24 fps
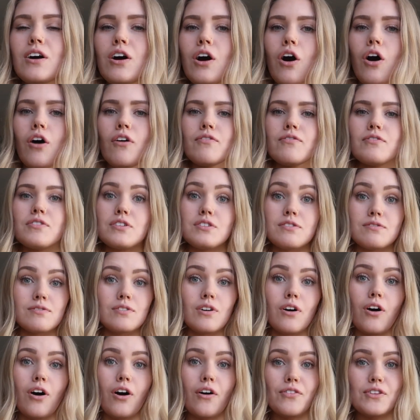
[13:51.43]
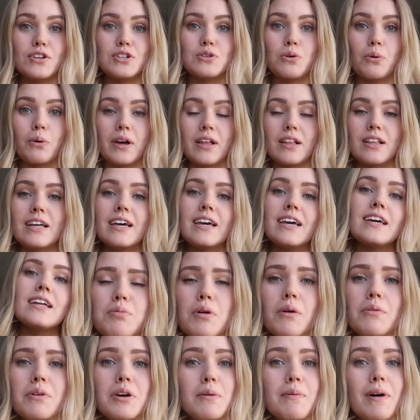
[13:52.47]
on the toilet
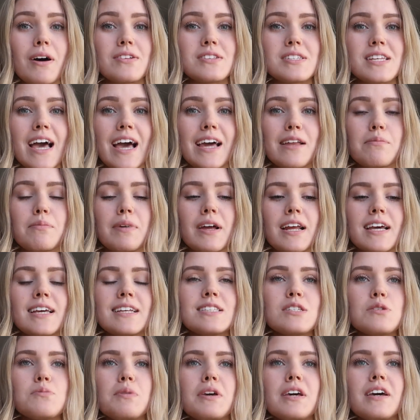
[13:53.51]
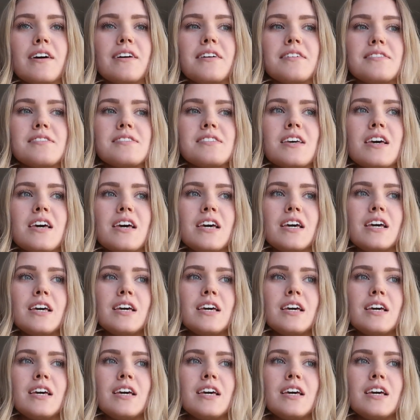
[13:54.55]
probably about 10 minutes because